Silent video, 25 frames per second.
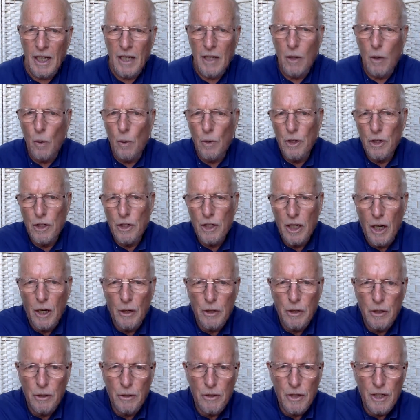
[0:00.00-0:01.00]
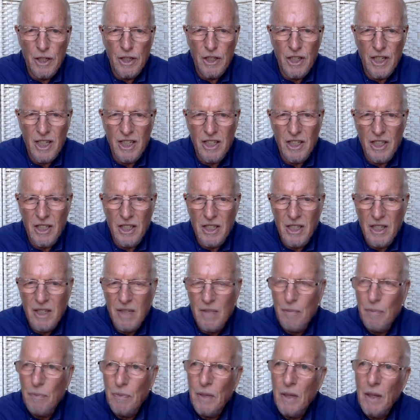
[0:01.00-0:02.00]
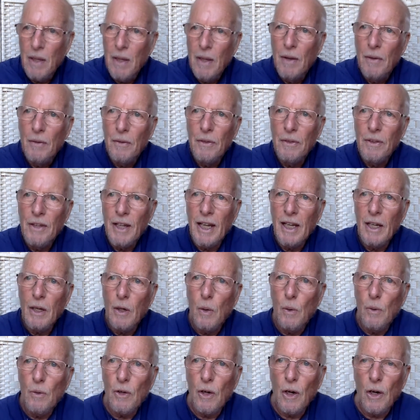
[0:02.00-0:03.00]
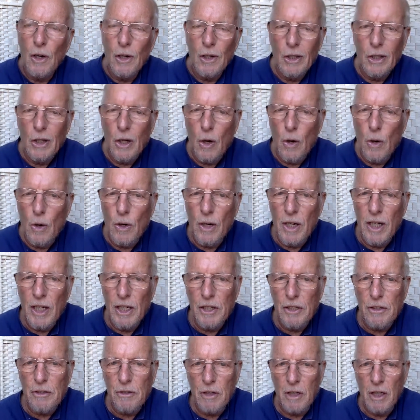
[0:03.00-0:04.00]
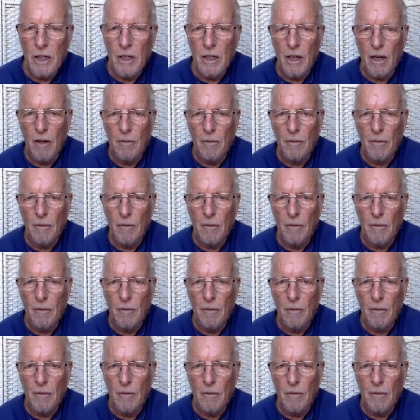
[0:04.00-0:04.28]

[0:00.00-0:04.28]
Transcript: all the childhood diseases, they all got a long history